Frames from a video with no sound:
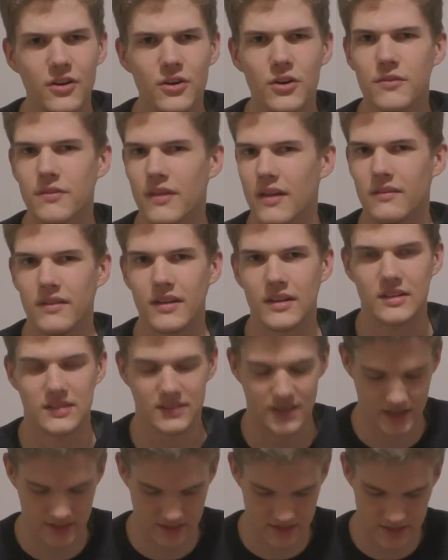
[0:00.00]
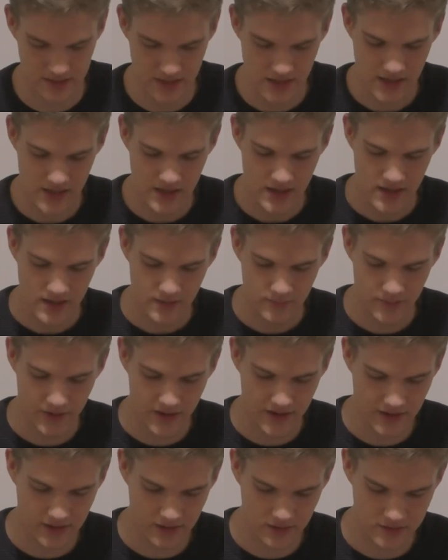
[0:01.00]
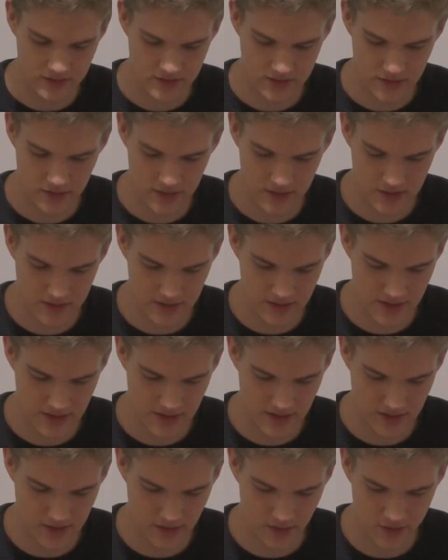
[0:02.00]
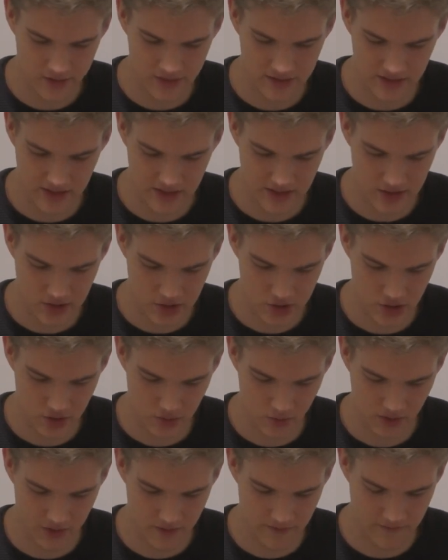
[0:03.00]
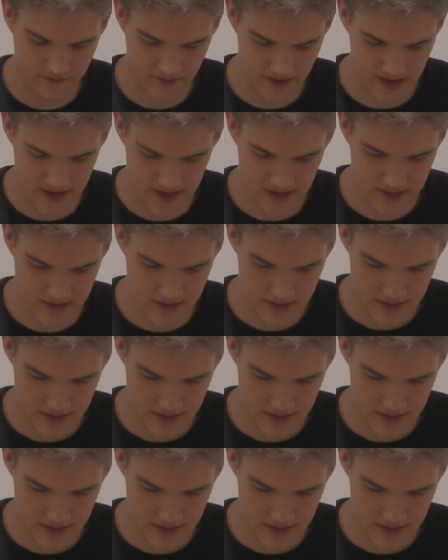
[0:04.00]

know if that makes sense, but it looks good. It looks like it should work fine.